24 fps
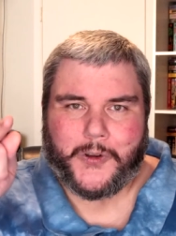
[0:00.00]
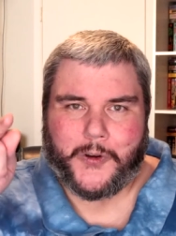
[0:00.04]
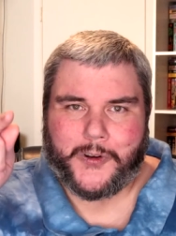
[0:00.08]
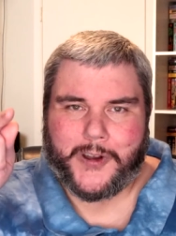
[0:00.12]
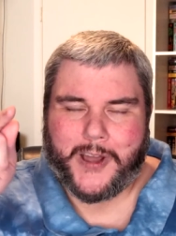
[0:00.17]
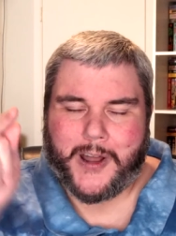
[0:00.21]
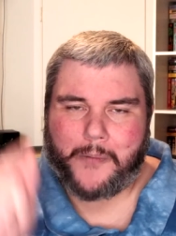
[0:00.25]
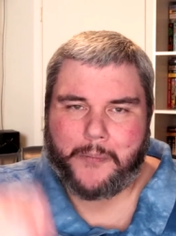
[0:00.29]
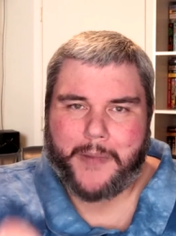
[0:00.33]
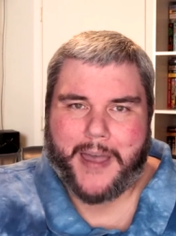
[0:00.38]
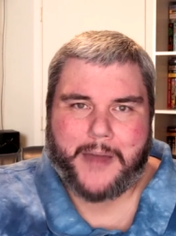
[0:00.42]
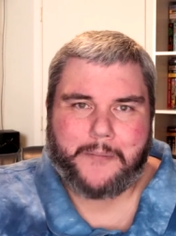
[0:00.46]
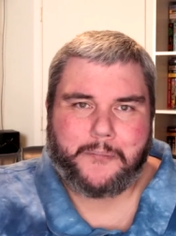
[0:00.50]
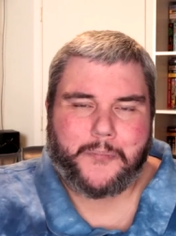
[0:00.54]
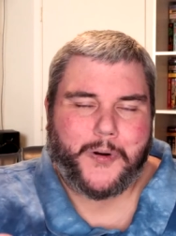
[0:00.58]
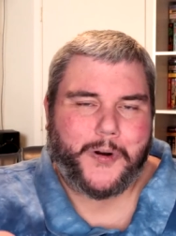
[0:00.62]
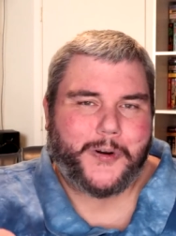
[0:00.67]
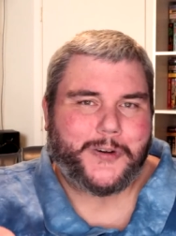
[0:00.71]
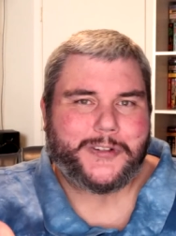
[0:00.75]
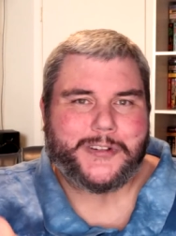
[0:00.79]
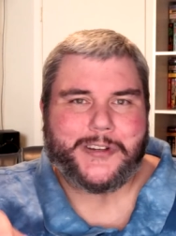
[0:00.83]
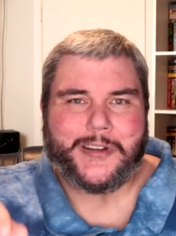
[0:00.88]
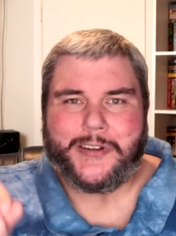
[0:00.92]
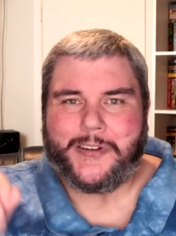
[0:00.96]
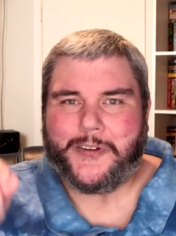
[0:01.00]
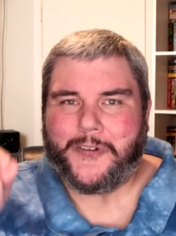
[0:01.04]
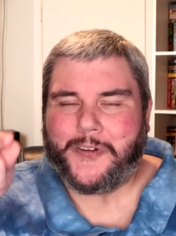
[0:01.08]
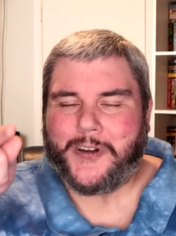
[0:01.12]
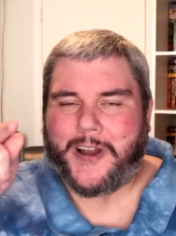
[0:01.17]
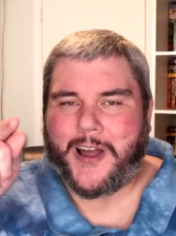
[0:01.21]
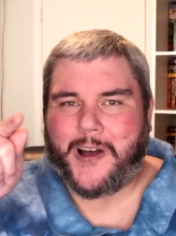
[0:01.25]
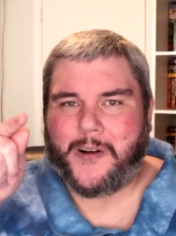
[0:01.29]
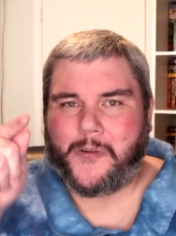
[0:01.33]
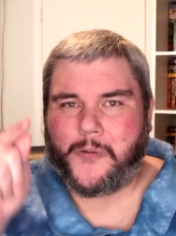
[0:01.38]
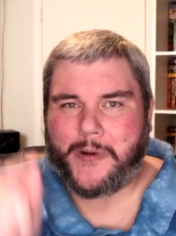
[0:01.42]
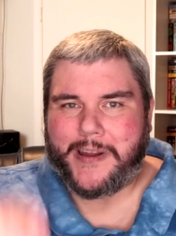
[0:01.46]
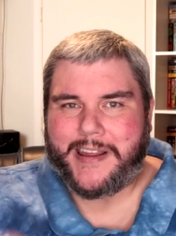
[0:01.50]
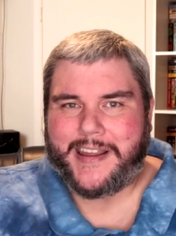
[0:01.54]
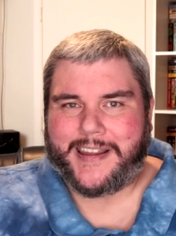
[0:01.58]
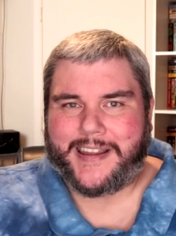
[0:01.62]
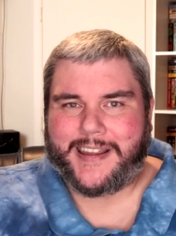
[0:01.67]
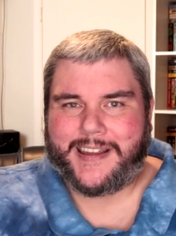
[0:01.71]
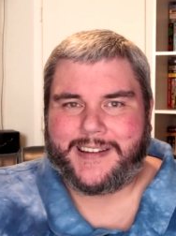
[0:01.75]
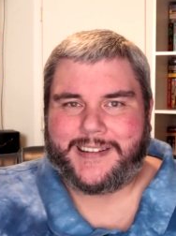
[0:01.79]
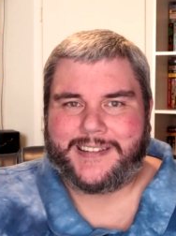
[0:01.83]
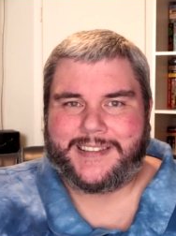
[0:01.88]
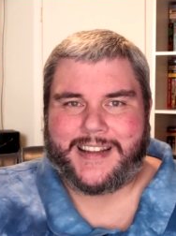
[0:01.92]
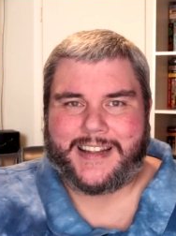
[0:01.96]
You're not a bad person. You're not
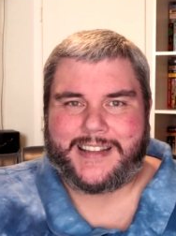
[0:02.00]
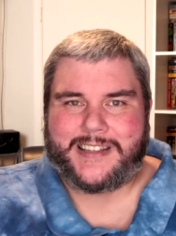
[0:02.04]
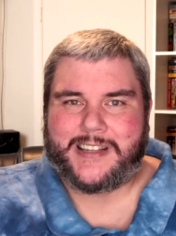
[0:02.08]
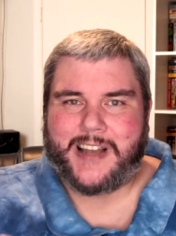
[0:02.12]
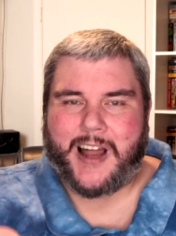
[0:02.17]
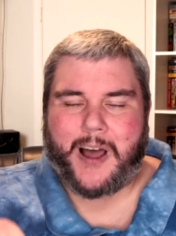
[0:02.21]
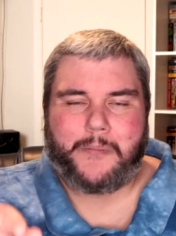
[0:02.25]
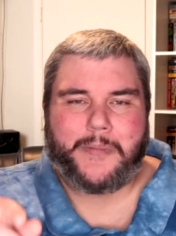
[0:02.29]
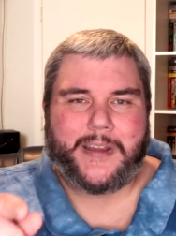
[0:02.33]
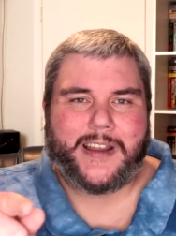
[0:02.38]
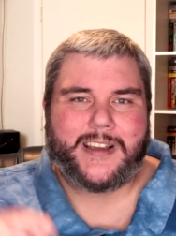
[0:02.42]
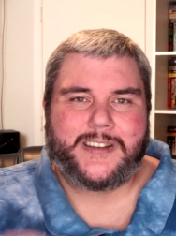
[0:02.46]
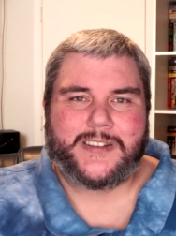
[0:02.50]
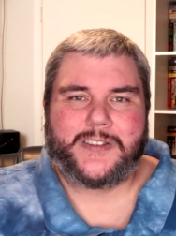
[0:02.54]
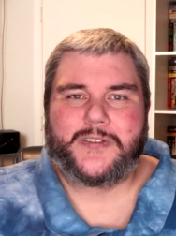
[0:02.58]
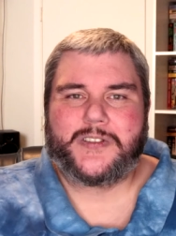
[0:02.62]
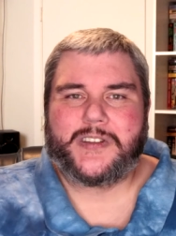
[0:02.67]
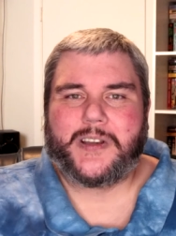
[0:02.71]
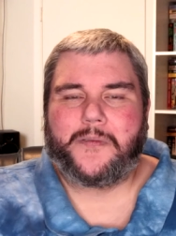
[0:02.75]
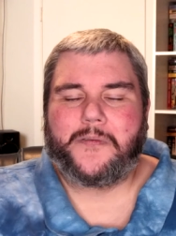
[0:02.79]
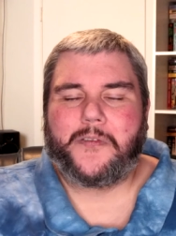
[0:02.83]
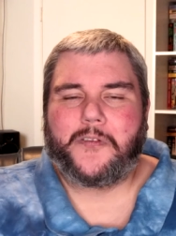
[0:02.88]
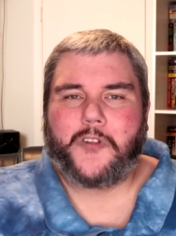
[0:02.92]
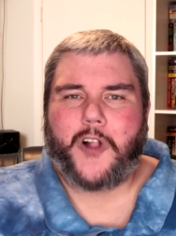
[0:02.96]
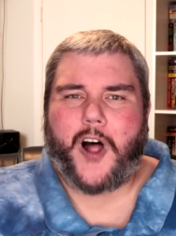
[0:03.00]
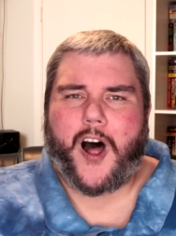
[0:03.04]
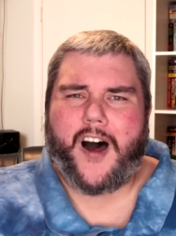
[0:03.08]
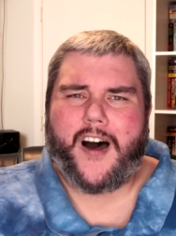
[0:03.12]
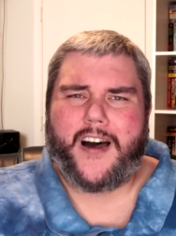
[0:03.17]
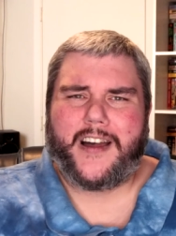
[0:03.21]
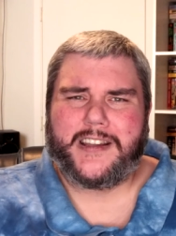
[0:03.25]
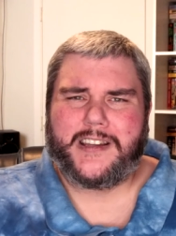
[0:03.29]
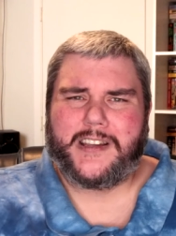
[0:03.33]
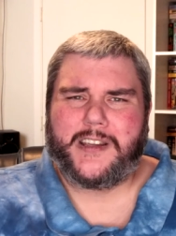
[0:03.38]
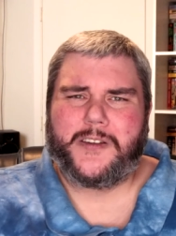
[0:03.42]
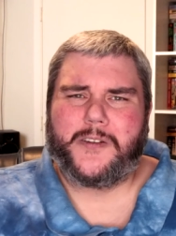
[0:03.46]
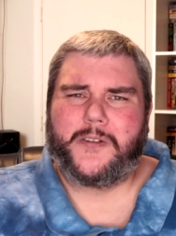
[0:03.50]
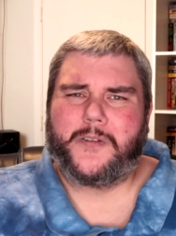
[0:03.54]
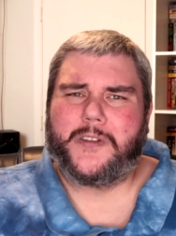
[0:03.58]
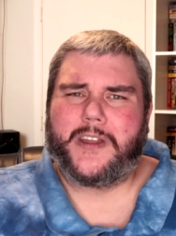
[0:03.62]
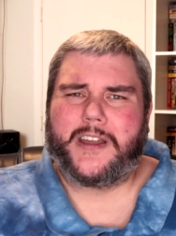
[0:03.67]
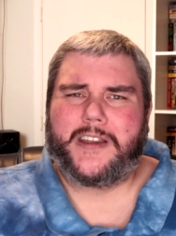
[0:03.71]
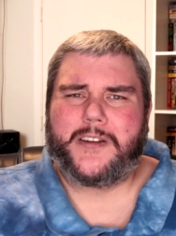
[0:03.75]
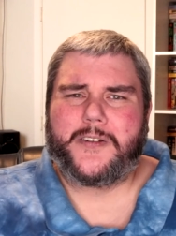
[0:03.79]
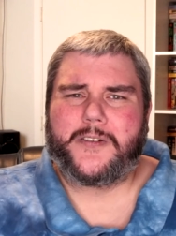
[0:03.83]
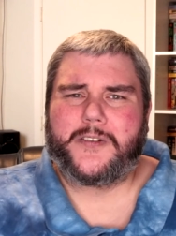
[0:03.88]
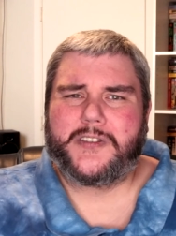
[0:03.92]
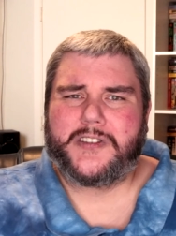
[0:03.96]
weak. It's not because of some flaw in you
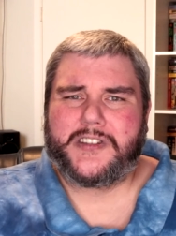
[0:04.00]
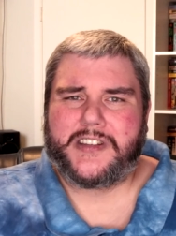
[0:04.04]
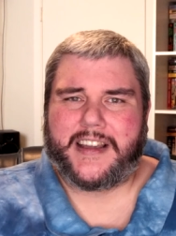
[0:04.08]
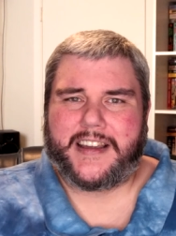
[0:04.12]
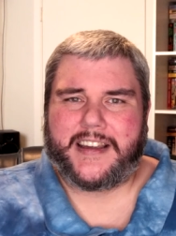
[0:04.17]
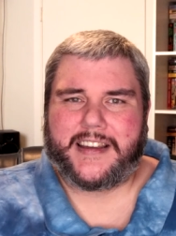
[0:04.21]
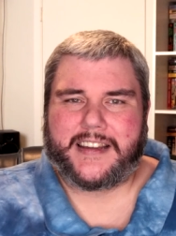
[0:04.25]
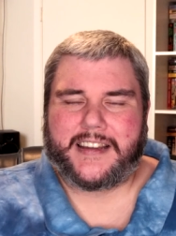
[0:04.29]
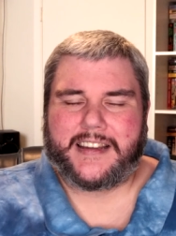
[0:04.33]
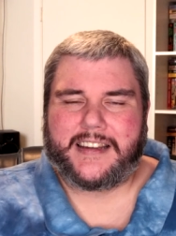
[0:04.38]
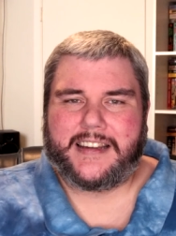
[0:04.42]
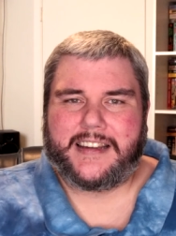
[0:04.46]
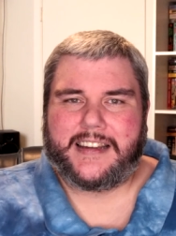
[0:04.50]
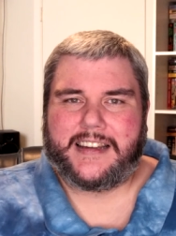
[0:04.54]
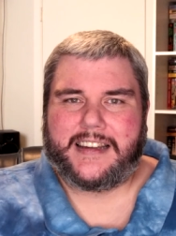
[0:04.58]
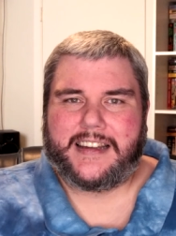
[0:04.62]
that you're sick.